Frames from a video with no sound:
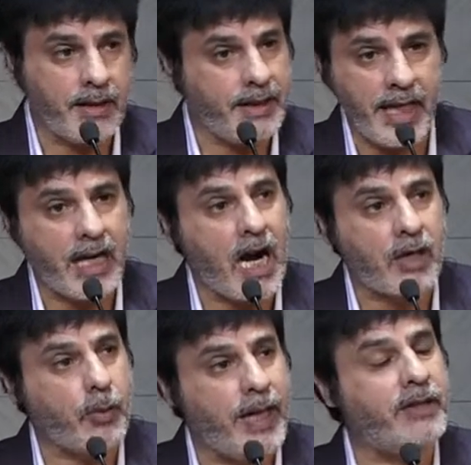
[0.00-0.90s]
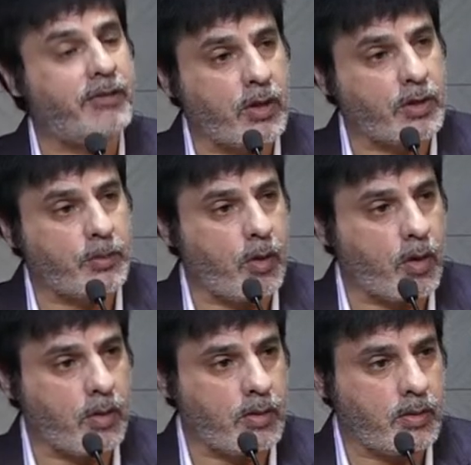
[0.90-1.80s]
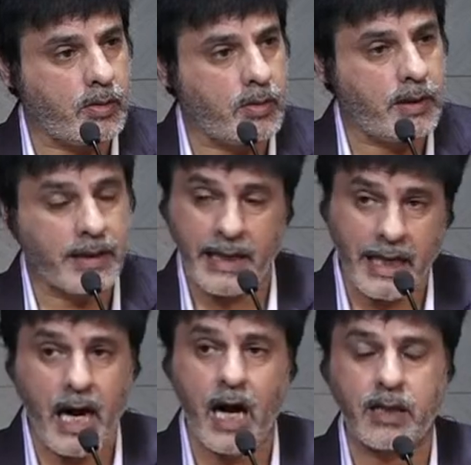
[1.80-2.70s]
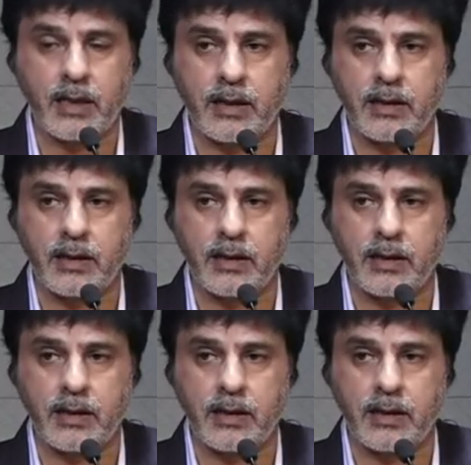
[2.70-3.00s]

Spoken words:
They can't wait for tomorrow. They can't.